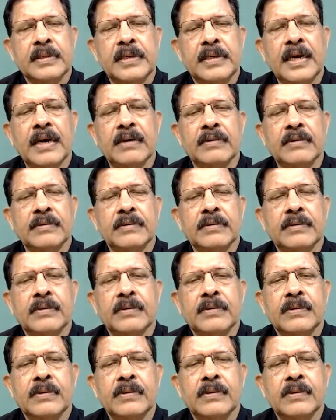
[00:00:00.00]
Now,
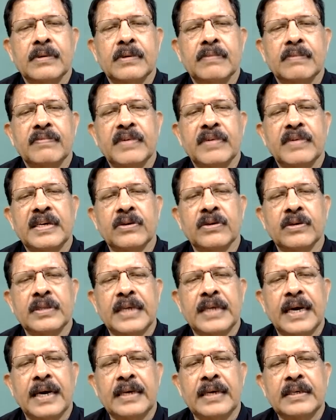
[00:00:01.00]
we know
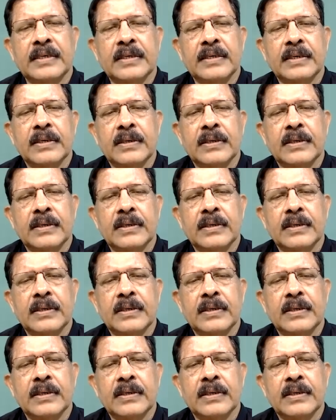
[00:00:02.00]
that